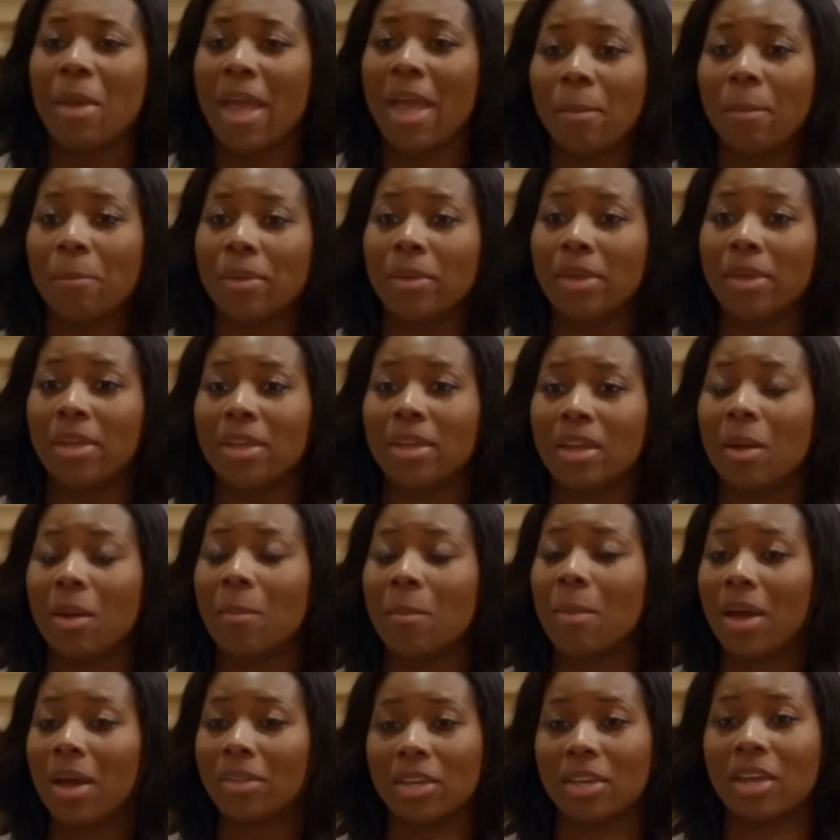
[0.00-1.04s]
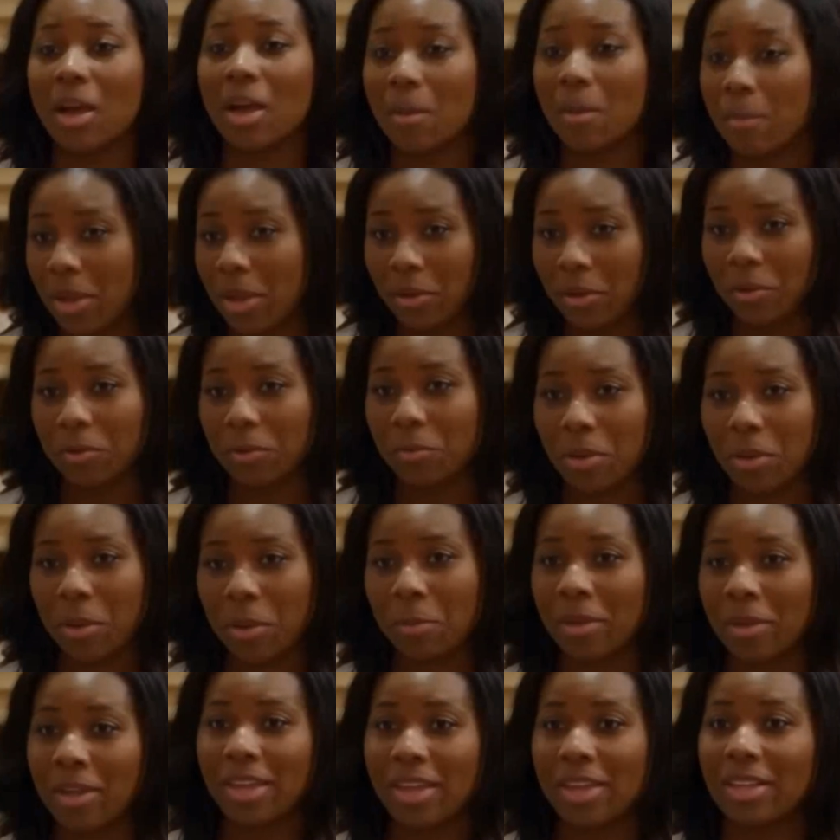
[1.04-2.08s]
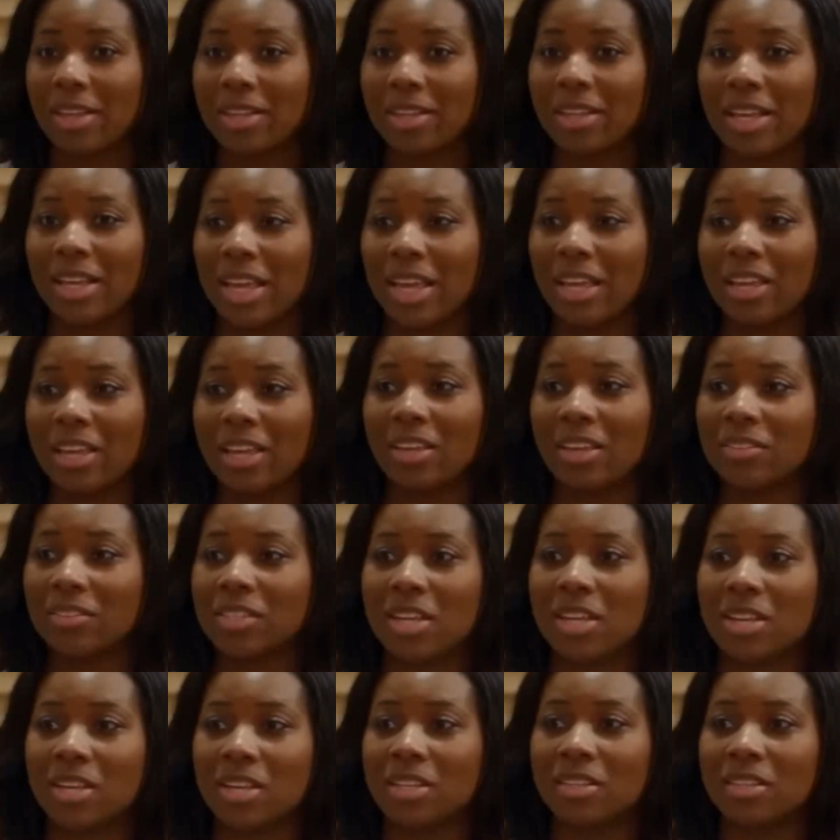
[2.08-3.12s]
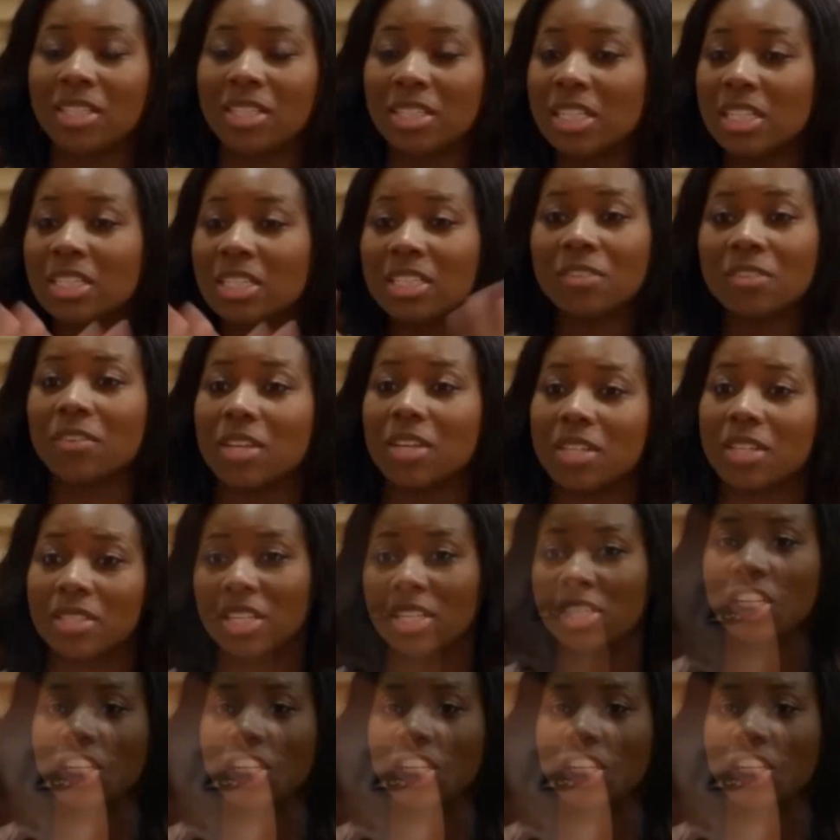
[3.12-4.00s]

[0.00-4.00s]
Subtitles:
to add fuel to the fire, and at one point, Marsau is said to have walked off